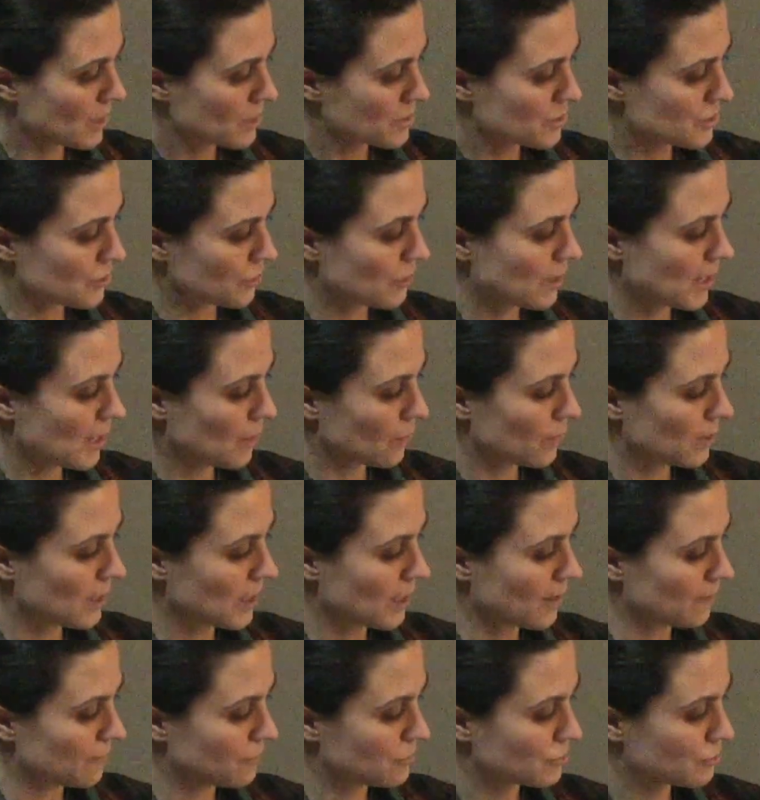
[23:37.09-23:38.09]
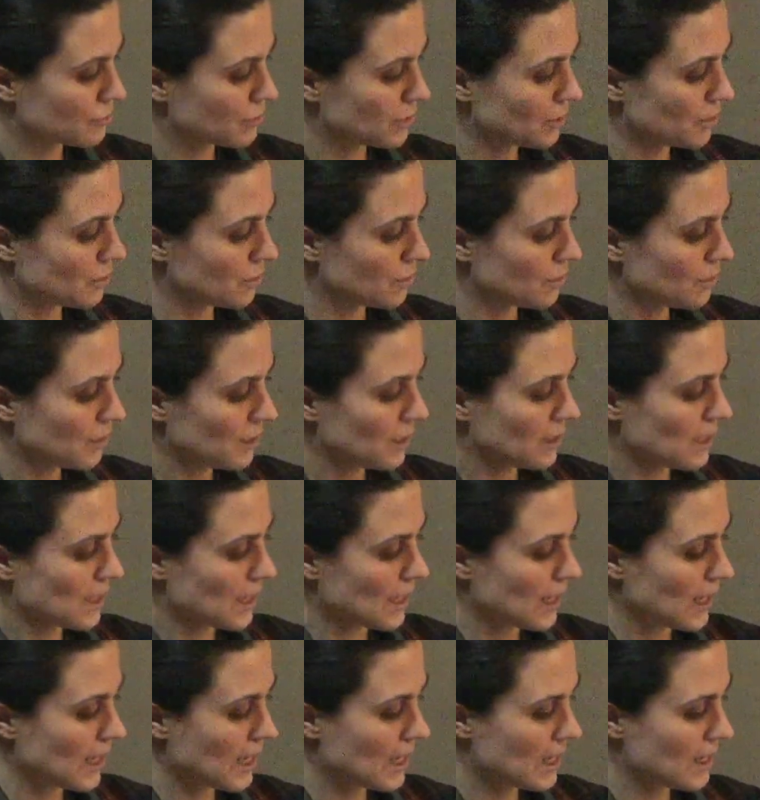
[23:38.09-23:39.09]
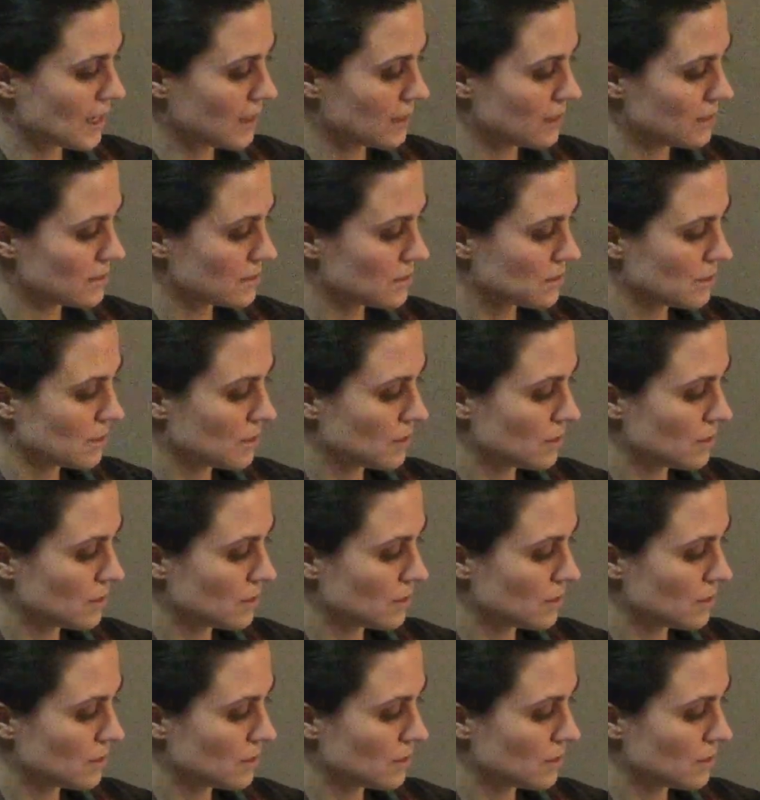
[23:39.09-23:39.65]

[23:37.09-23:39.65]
So now we have true and